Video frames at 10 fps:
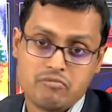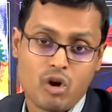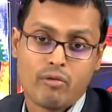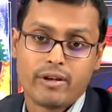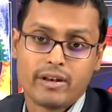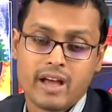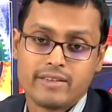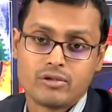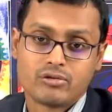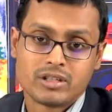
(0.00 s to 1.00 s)
often
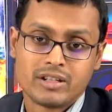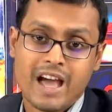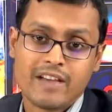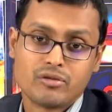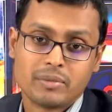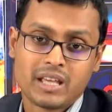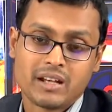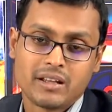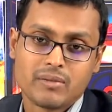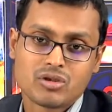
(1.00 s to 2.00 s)
as you see
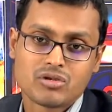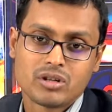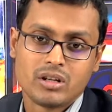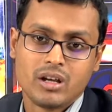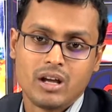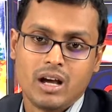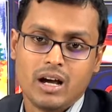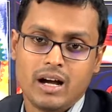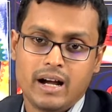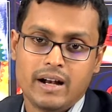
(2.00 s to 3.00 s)
diazomethane chemistry,
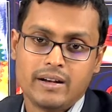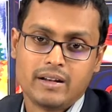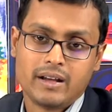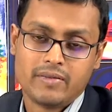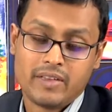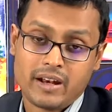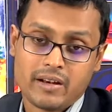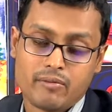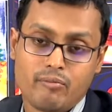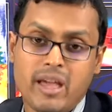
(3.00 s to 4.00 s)
and there
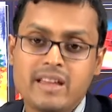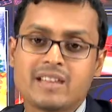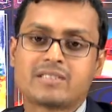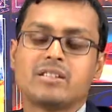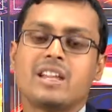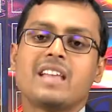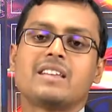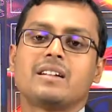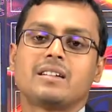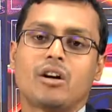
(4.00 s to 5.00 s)
are various
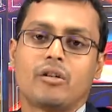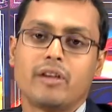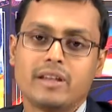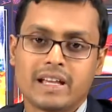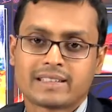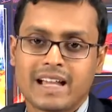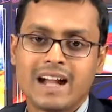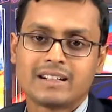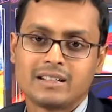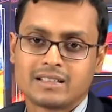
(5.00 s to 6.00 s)
reagent or various
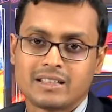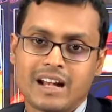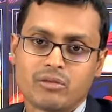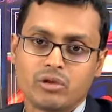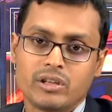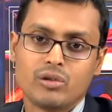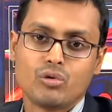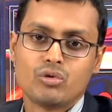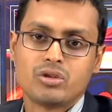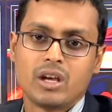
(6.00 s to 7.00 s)
catalysts that we
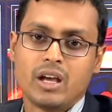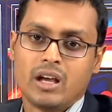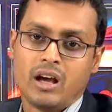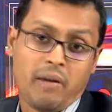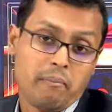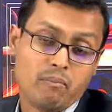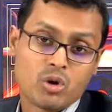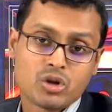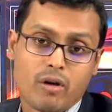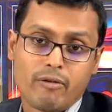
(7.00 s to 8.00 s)
use,
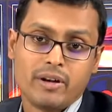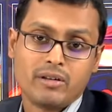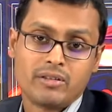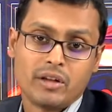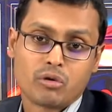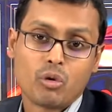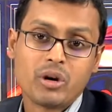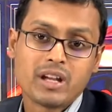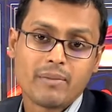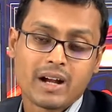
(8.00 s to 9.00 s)
most often the
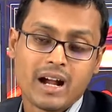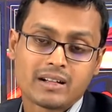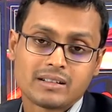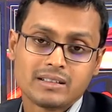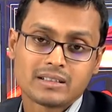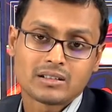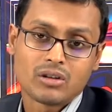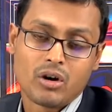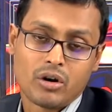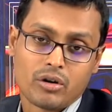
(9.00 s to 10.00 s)
rhodium catalysts,
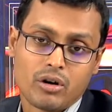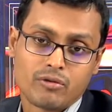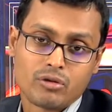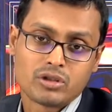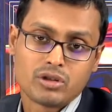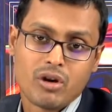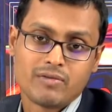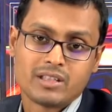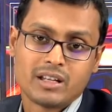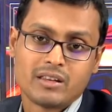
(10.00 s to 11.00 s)
or of course, you
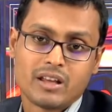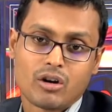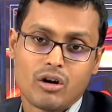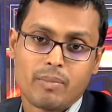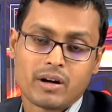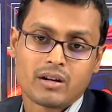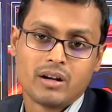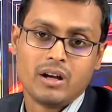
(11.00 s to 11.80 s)
have seen the copper